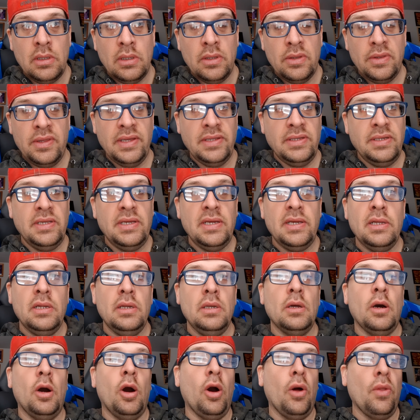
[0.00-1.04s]
They
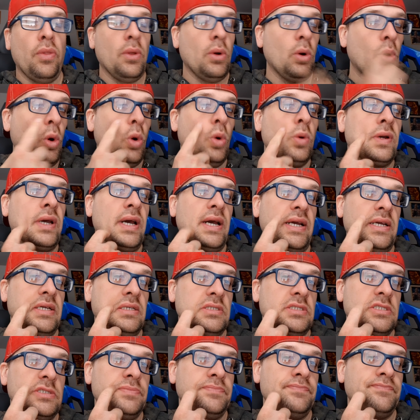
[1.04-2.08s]
need, all the old
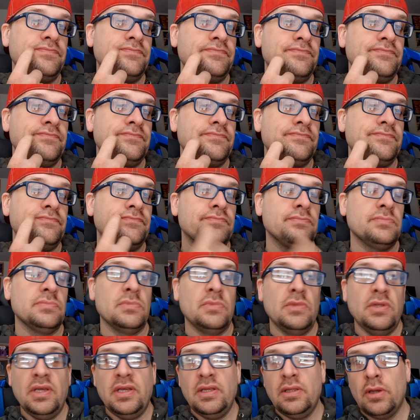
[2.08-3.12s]
guys
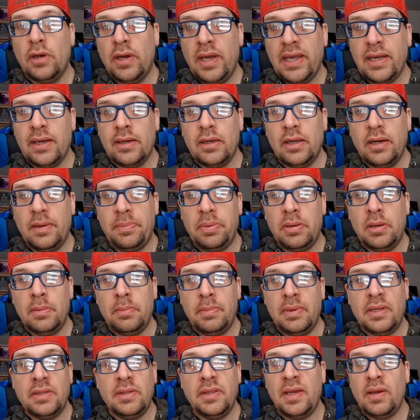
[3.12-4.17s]
need to hang it up.
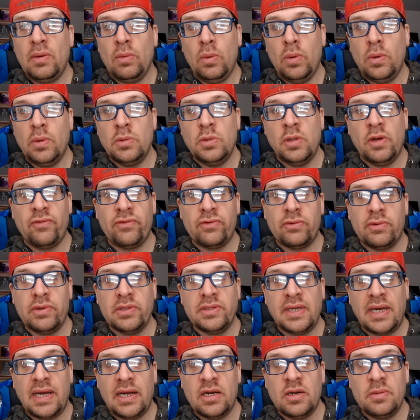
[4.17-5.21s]
But they won't never
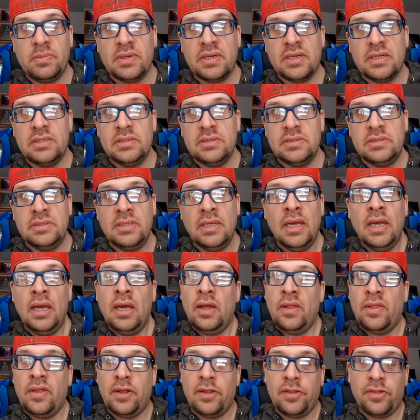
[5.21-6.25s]
retire because
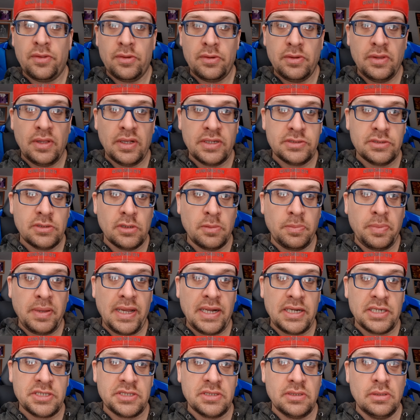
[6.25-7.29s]
that's their
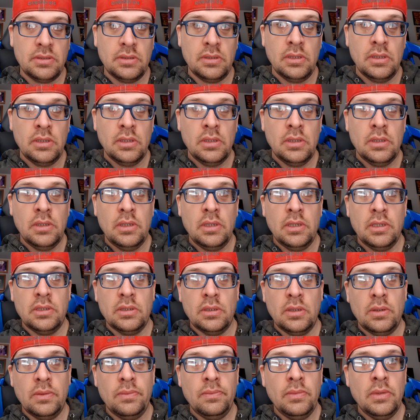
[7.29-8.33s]
passion, you
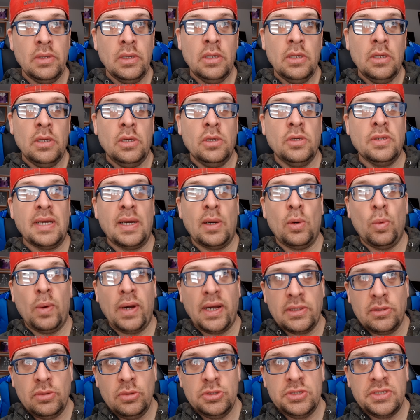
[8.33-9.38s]
know? You got
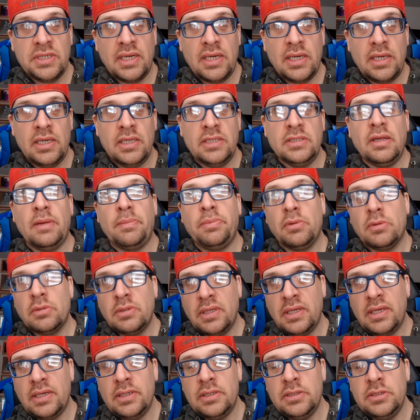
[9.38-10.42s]
Y2J, he's up there in
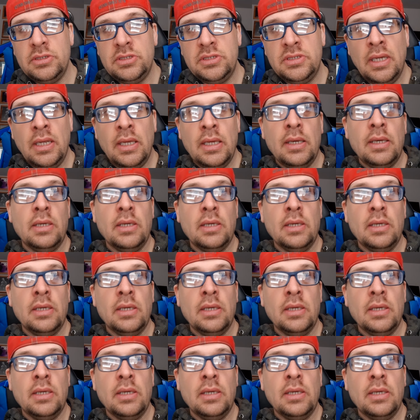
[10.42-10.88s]
age.